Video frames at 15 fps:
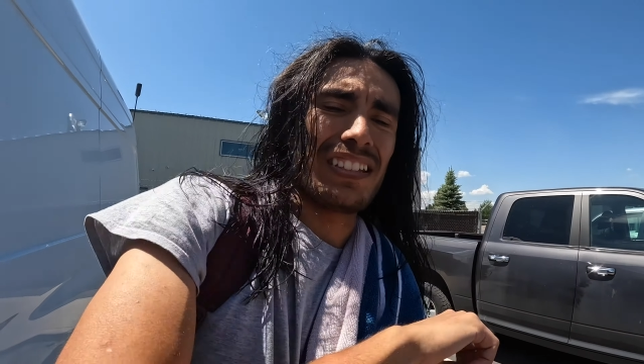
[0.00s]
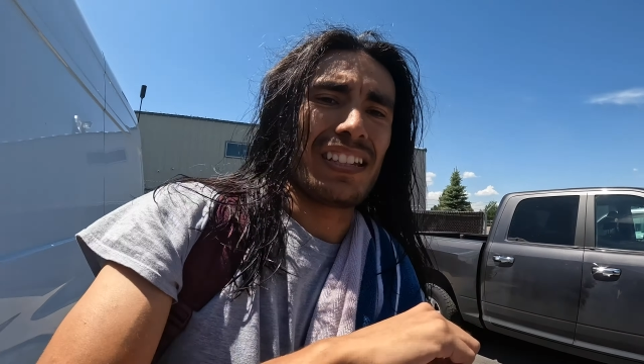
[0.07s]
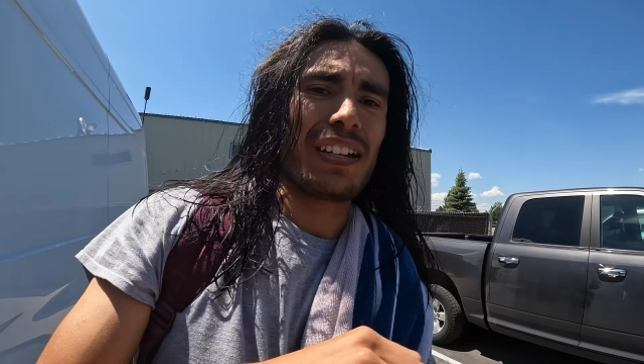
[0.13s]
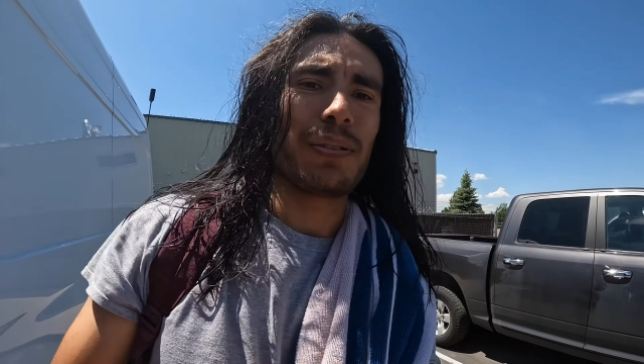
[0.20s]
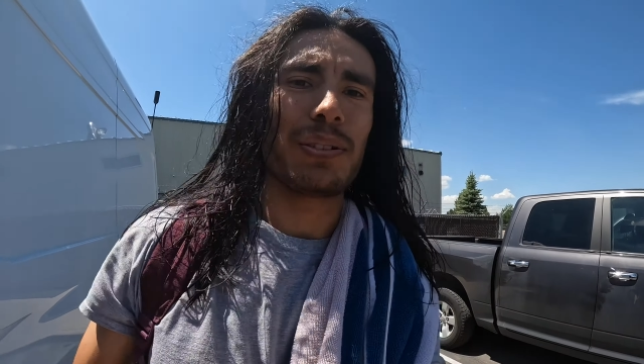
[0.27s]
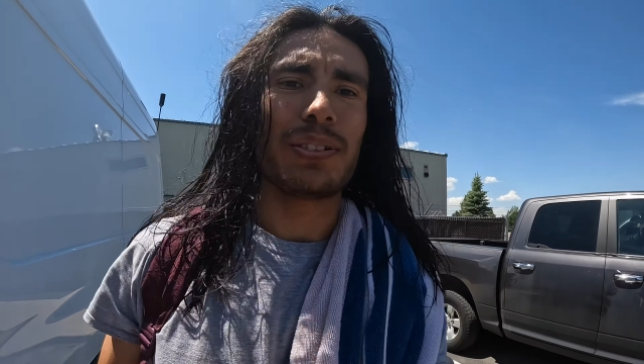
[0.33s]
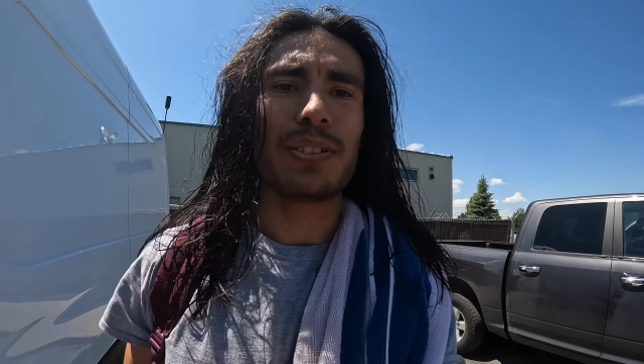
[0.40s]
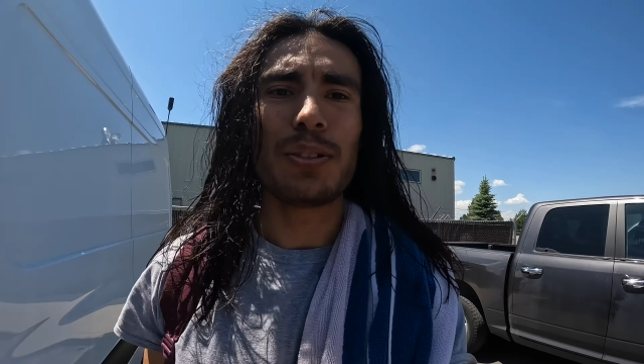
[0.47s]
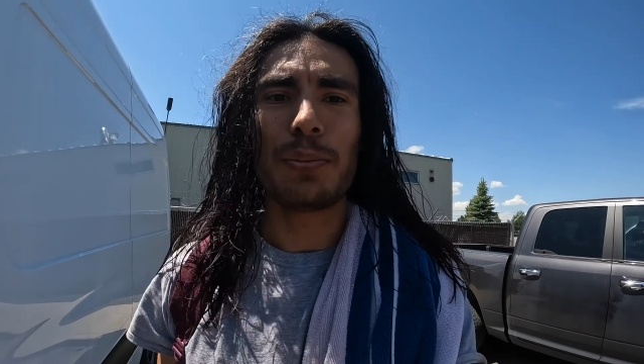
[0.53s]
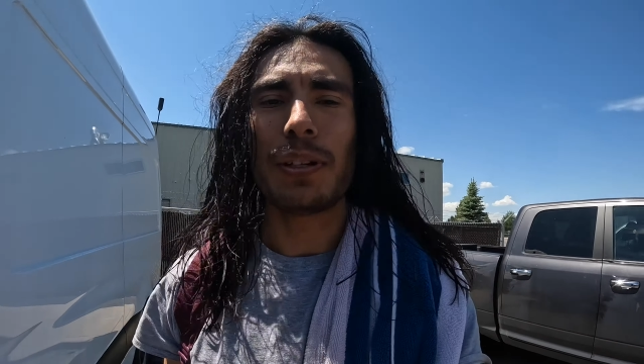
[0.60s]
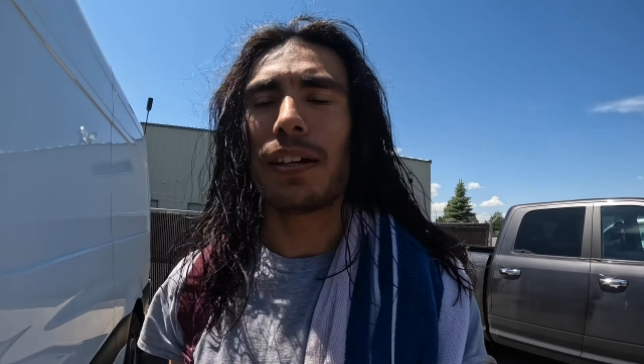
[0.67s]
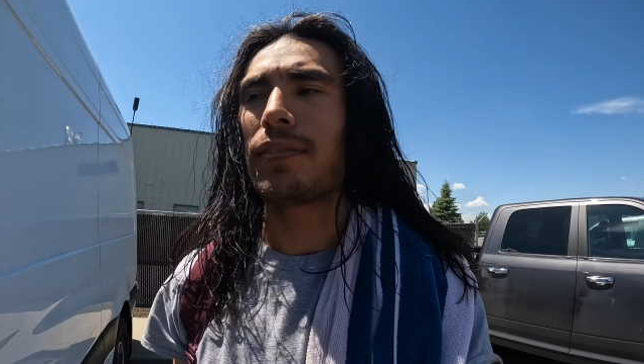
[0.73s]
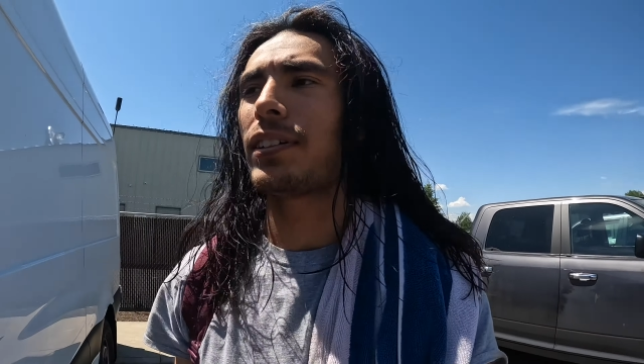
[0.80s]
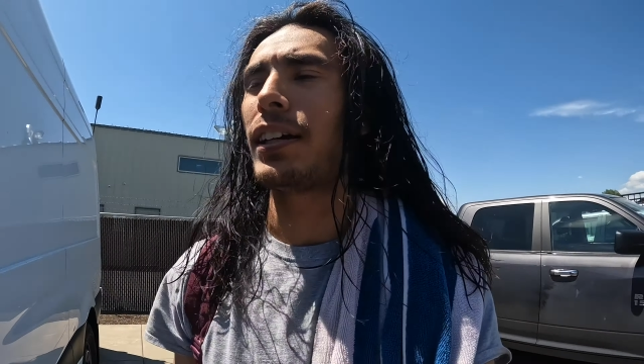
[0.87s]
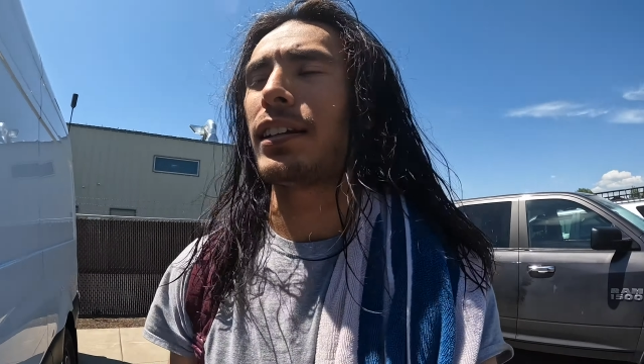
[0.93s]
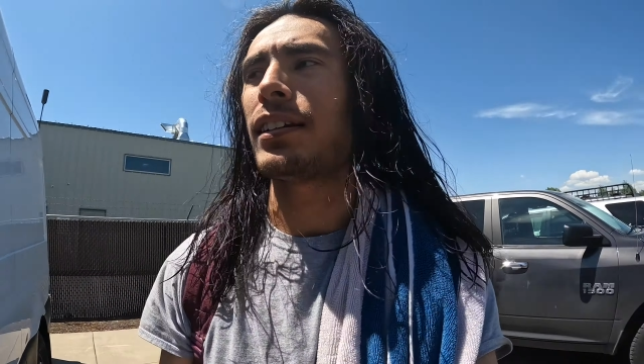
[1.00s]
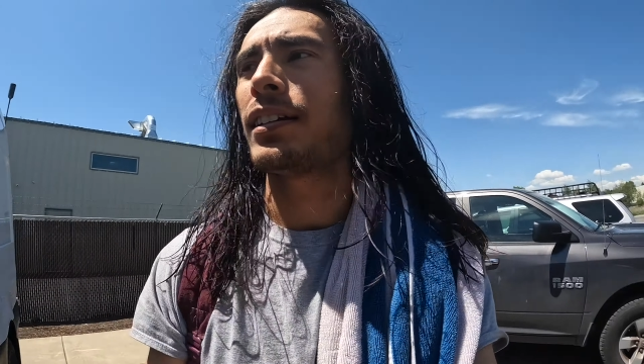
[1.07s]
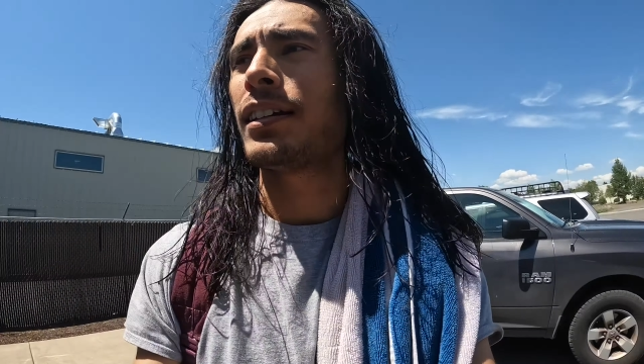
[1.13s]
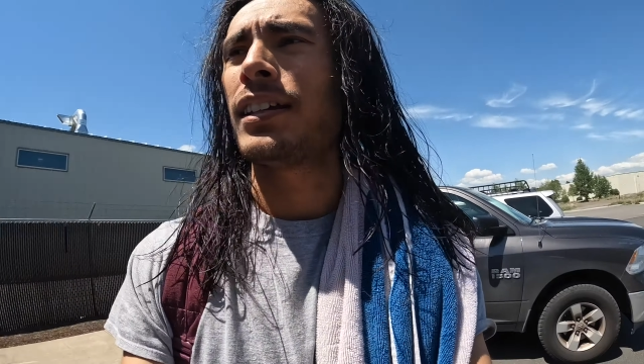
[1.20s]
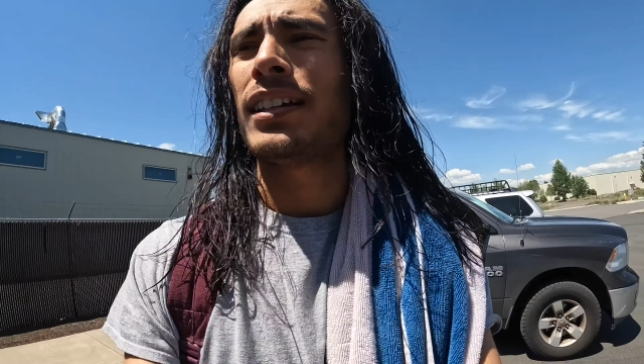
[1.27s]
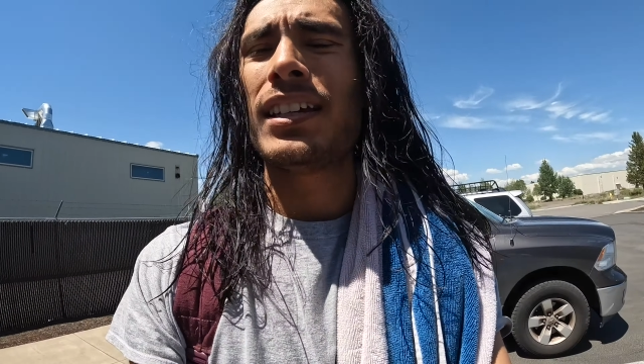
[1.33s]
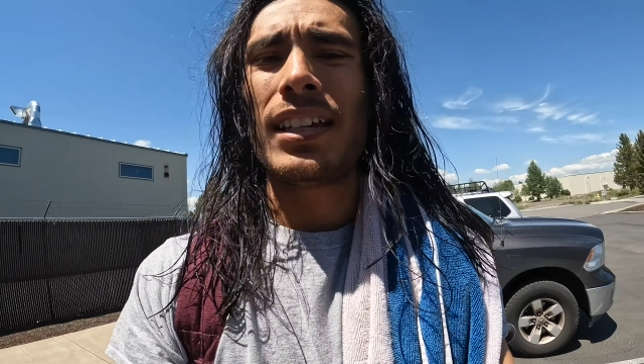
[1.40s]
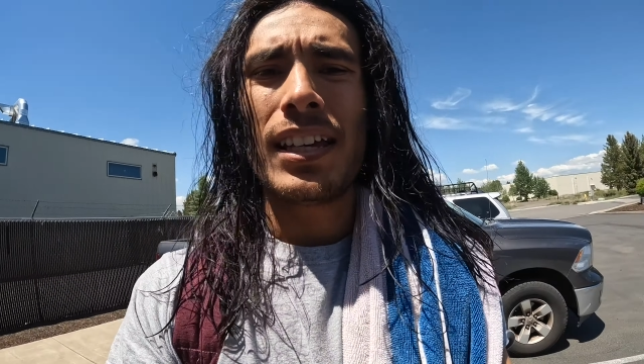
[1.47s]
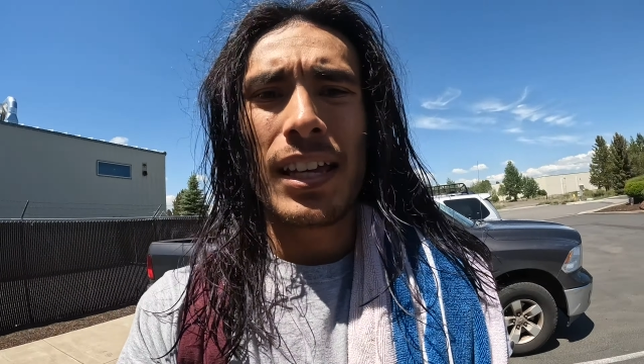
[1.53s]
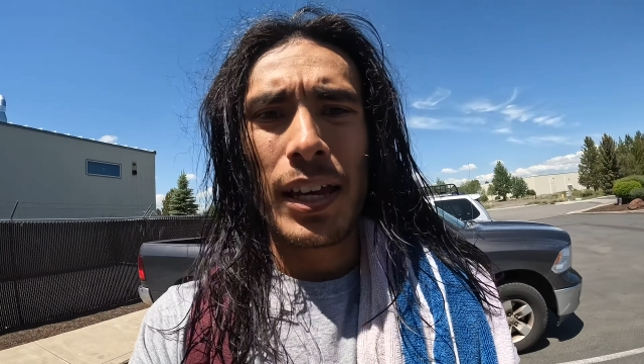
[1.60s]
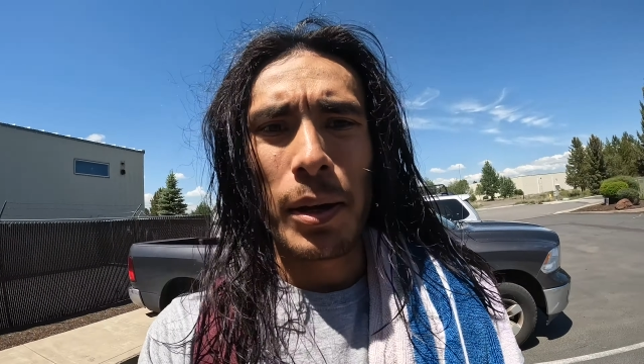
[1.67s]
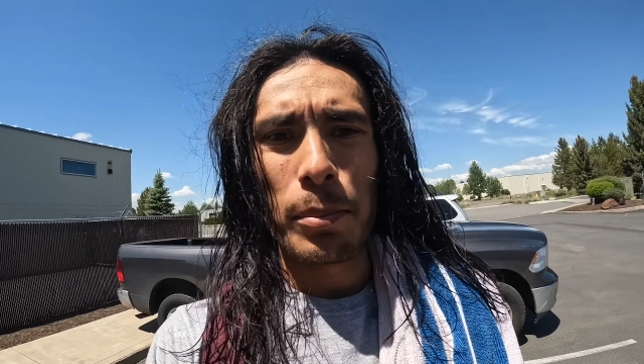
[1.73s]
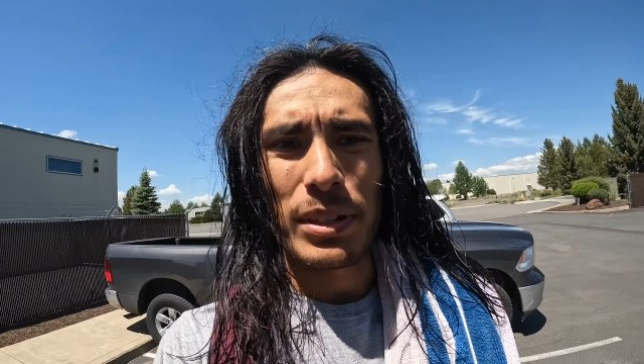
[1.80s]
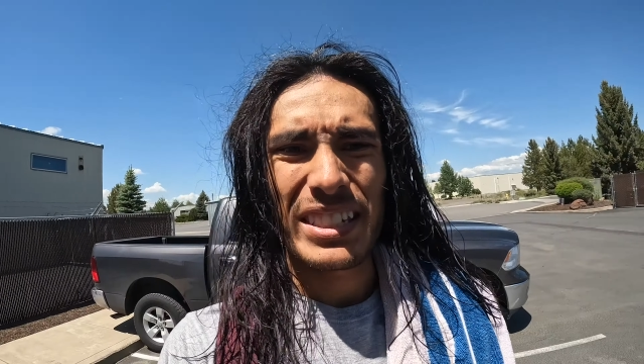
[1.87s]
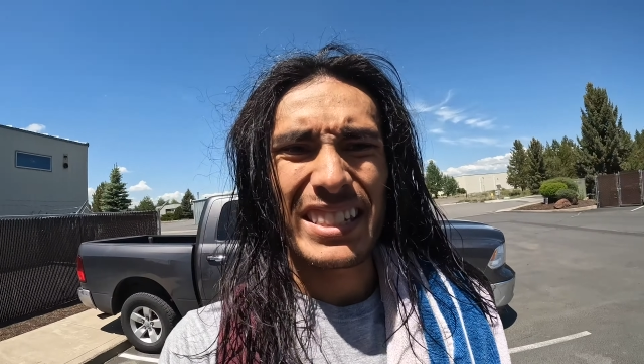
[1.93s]
that one too, but I've got
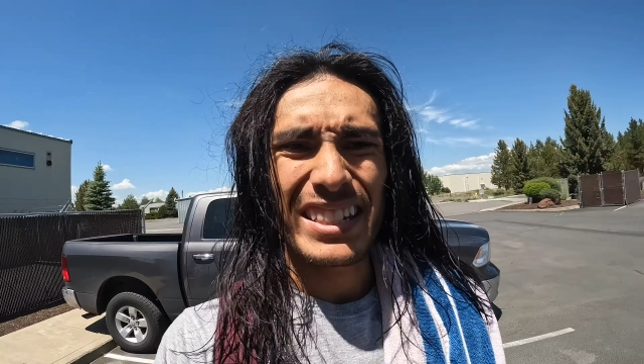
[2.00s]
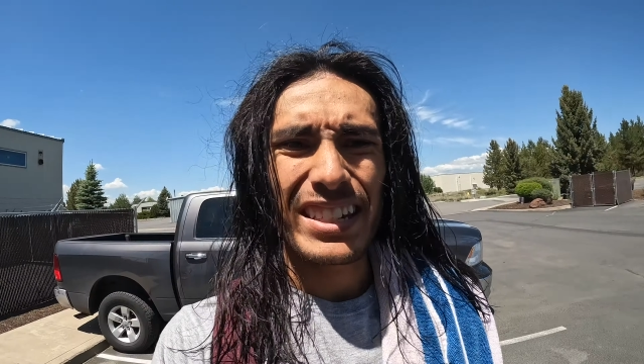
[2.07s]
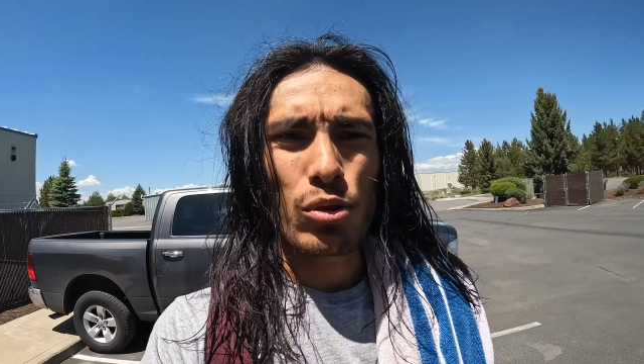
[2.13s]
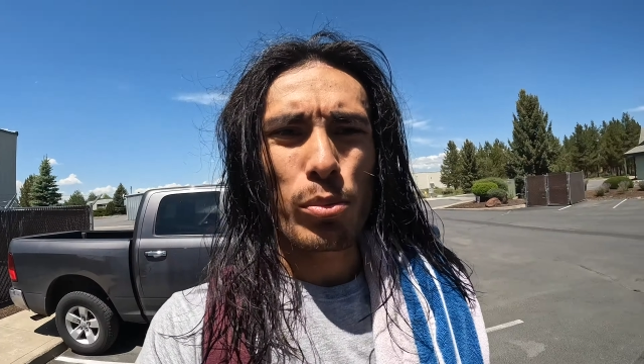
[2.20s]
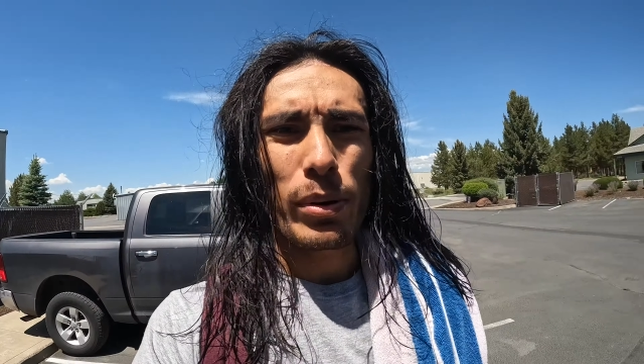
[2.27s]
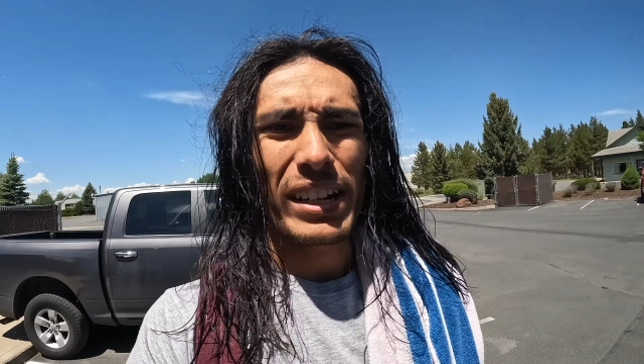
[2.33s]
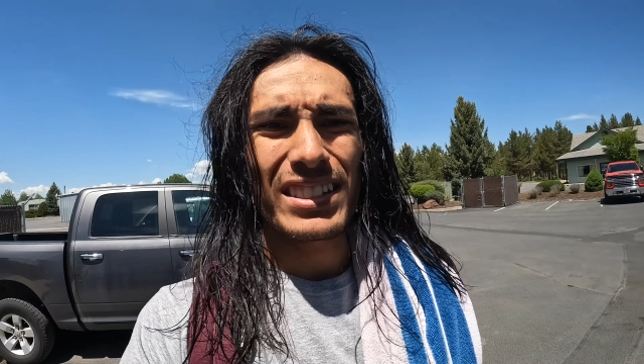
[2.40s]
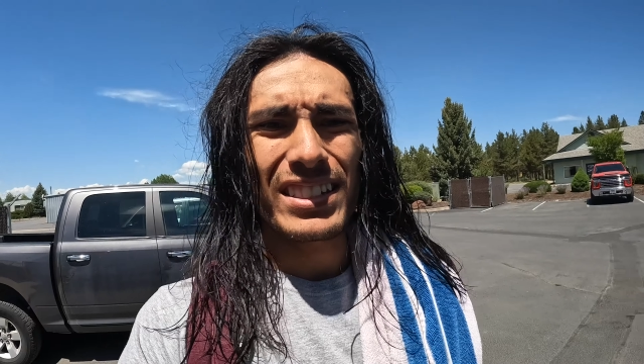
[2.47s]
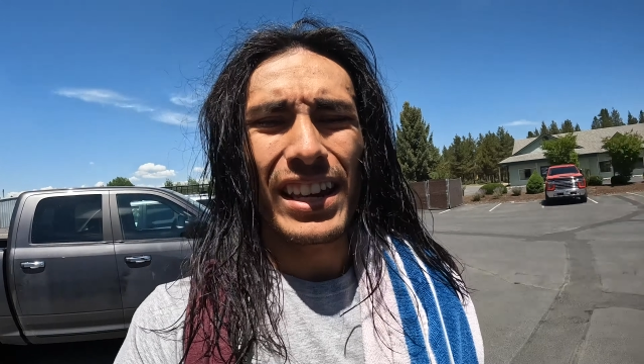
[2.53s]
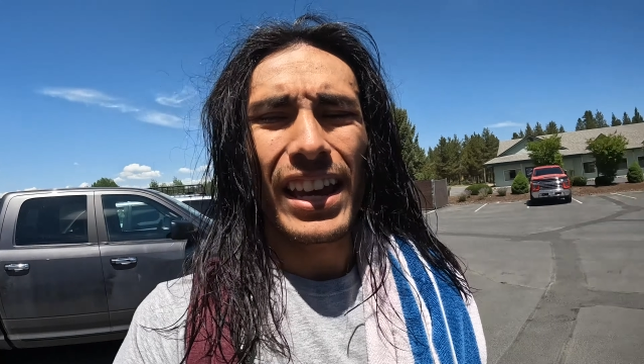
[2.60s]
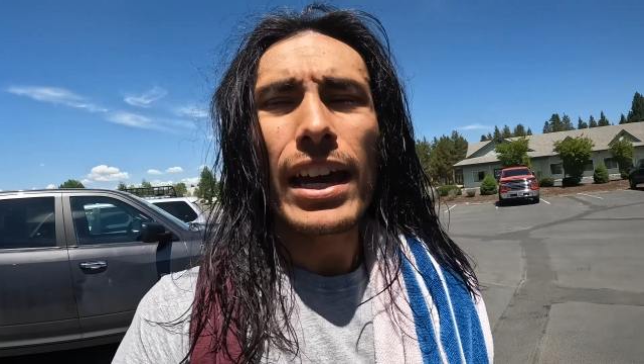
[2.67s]
mosquito bites